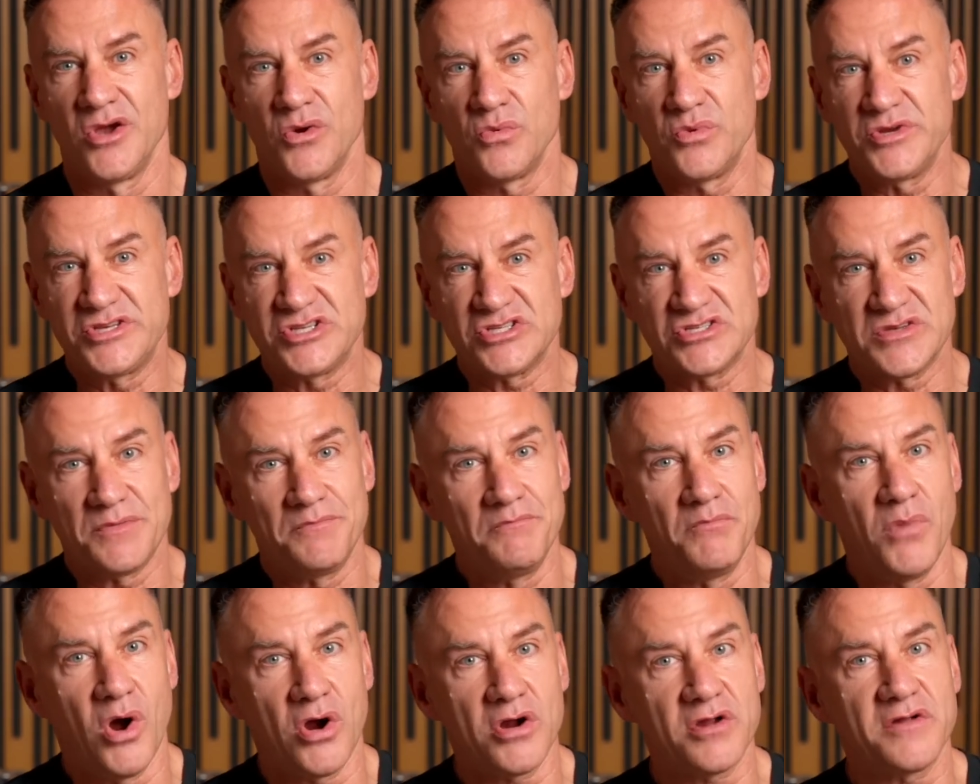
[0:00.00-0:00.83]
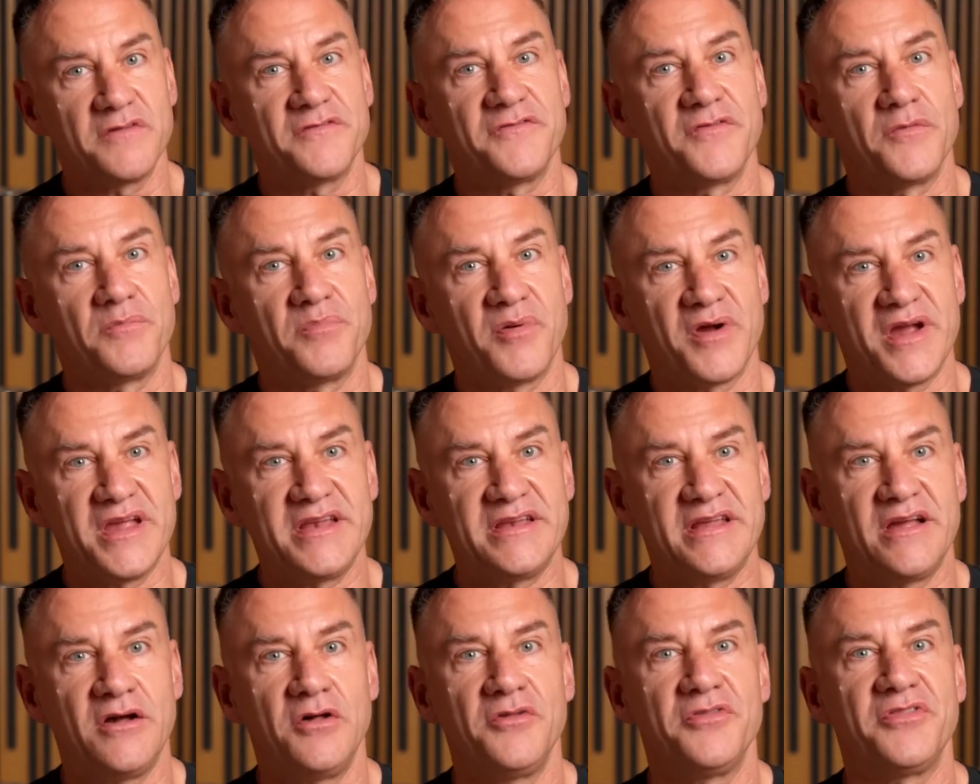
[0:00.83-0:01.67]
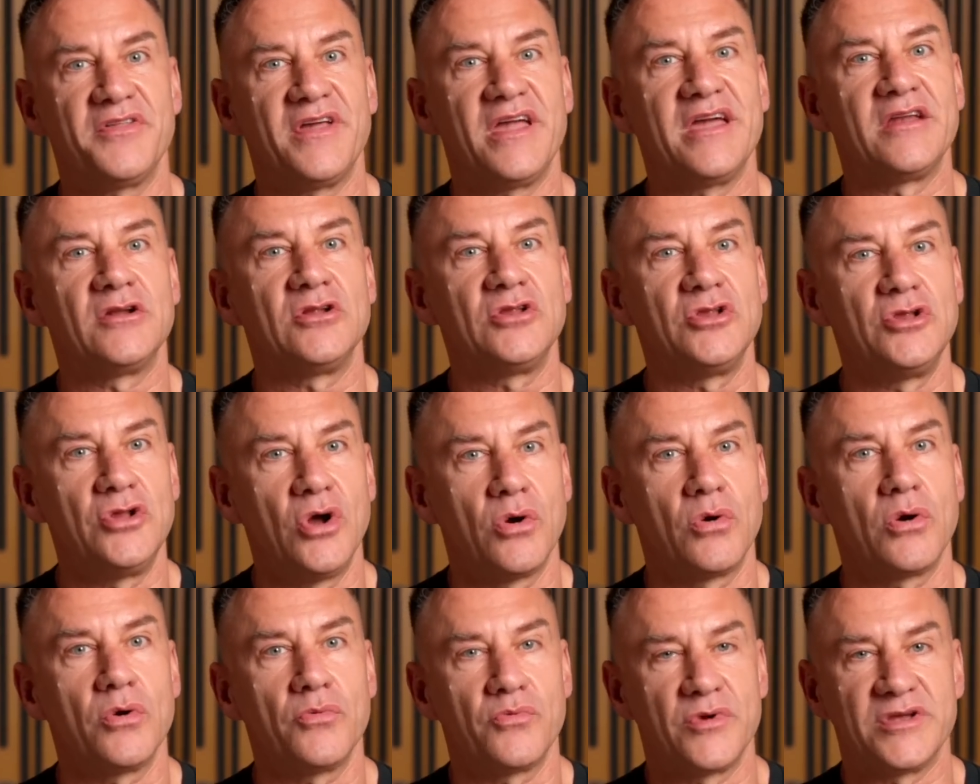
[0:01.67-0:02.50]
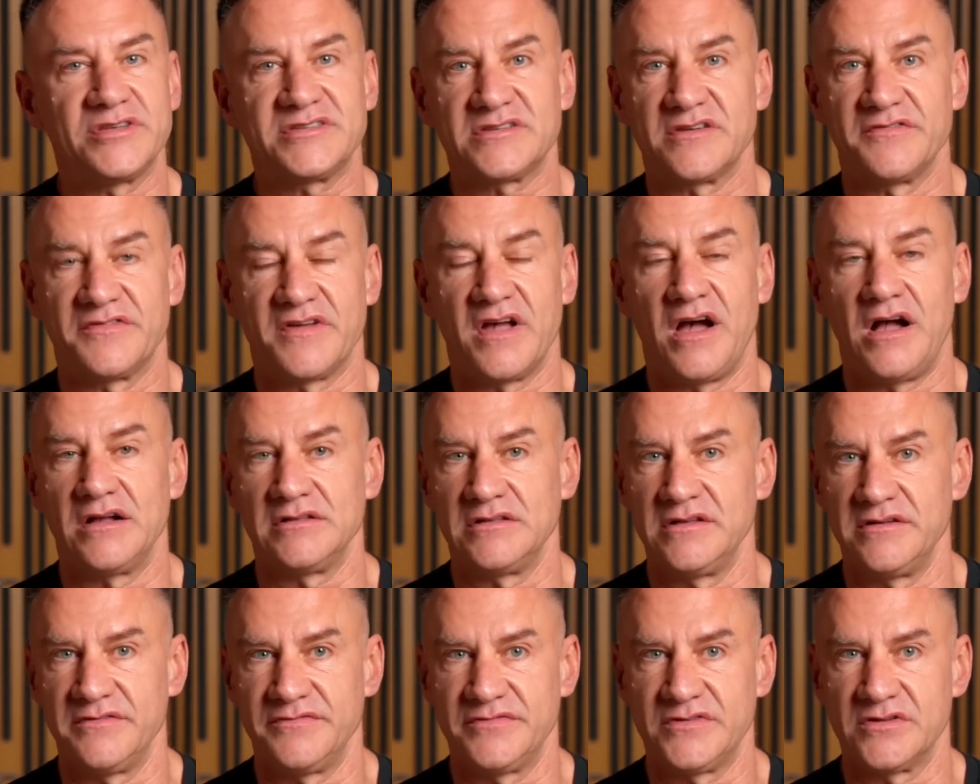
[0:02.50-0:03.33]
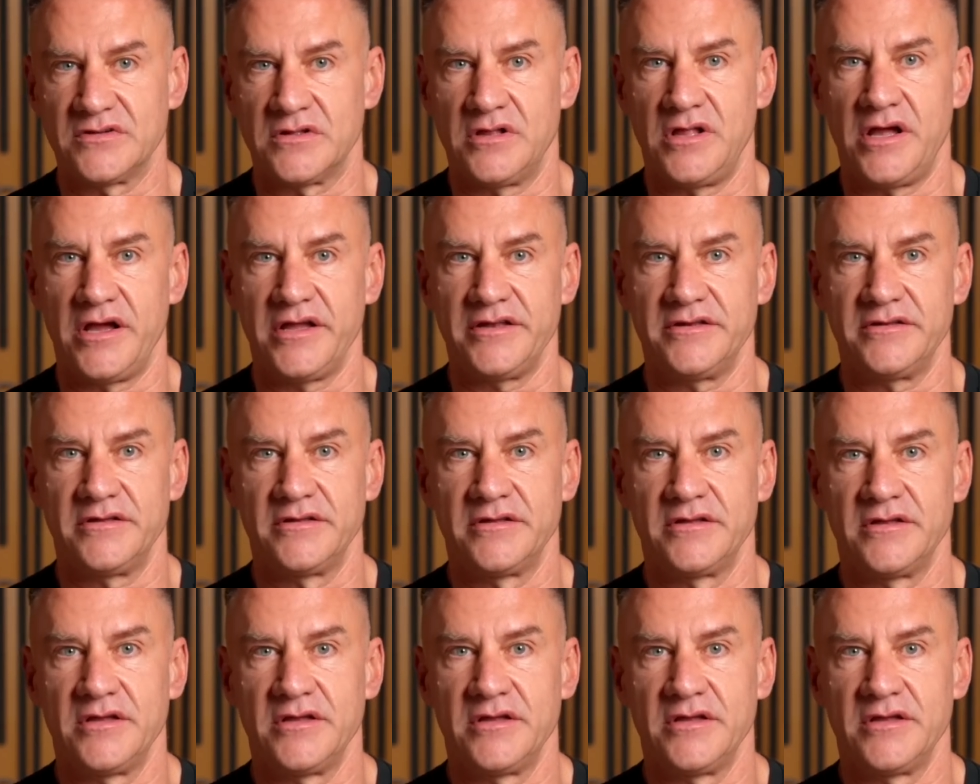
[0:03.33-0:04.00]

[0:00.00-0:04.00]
which is a marker for brain health and a lower risk of cognitive decline.